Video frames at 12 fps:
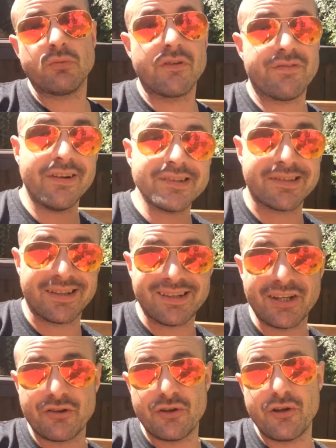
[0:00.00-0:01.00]
Well, the first thing you
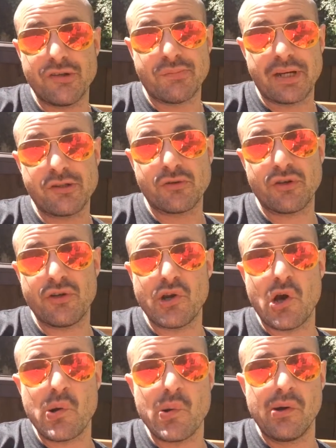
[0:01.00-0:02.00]
need to do is make sure that you
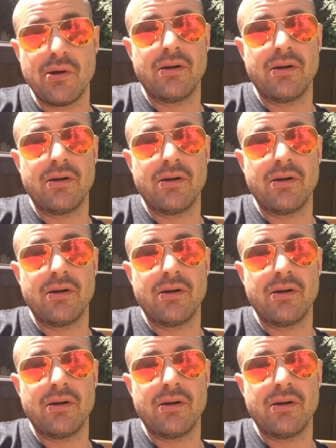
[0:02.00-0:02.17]
know